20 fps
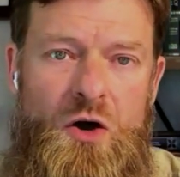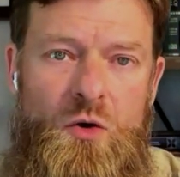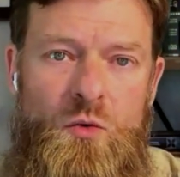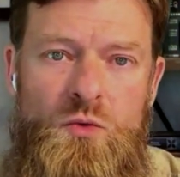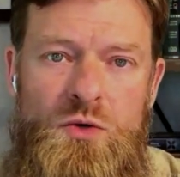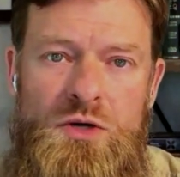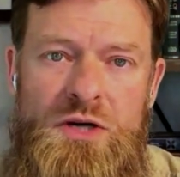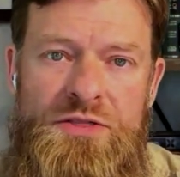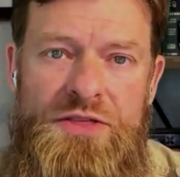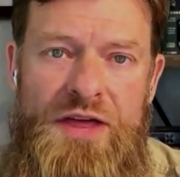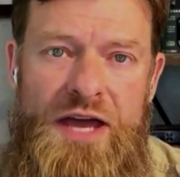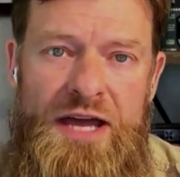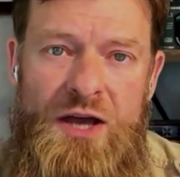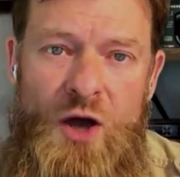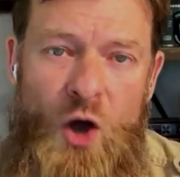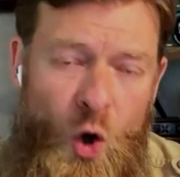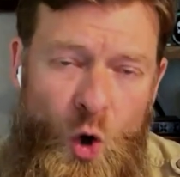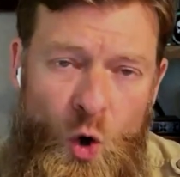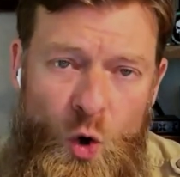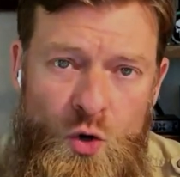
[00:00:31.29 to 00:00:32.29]
with a
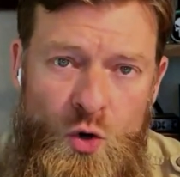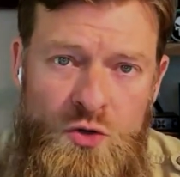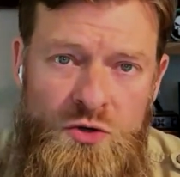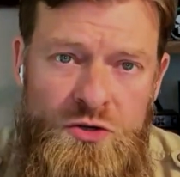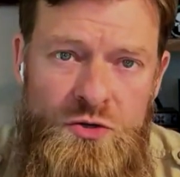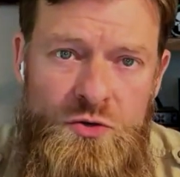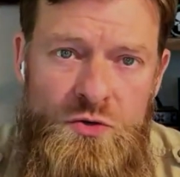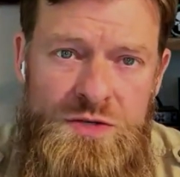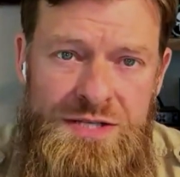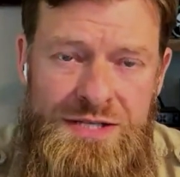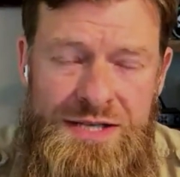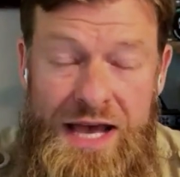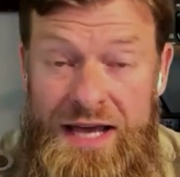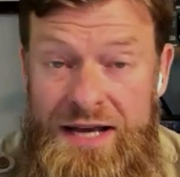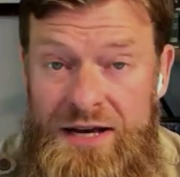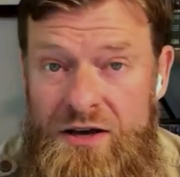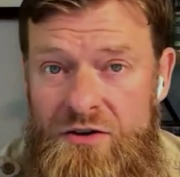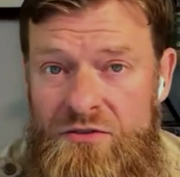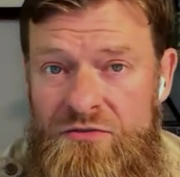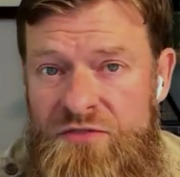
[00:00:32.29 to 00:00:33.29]
whole new
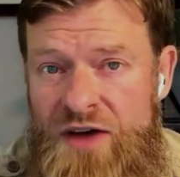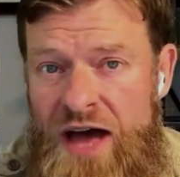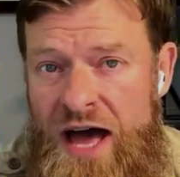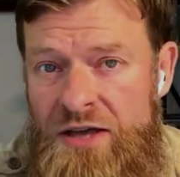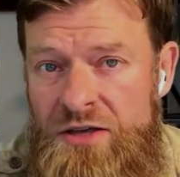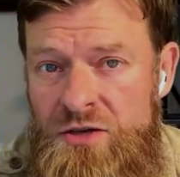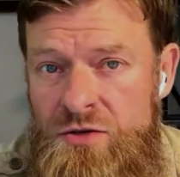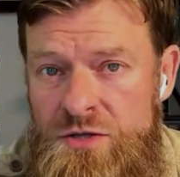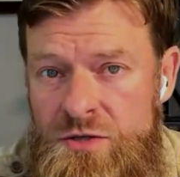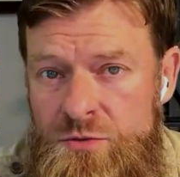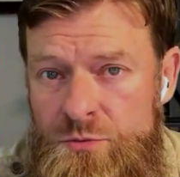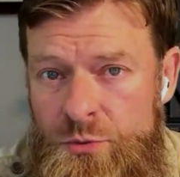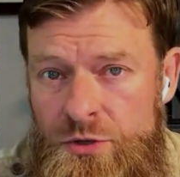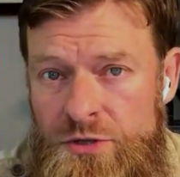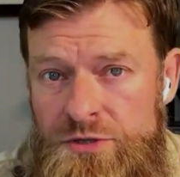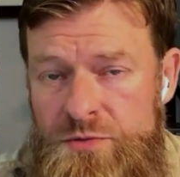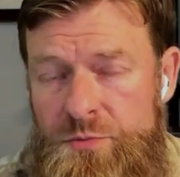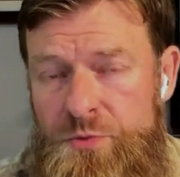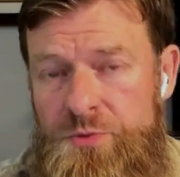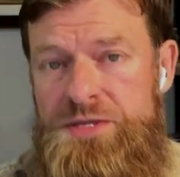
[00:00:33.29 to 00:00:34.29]
set of values and
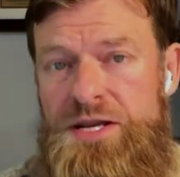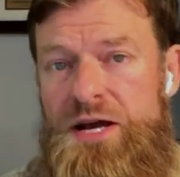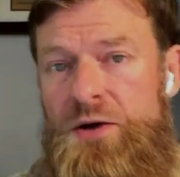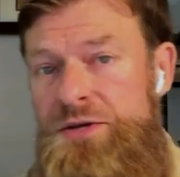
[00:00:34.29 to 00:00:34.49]
principles.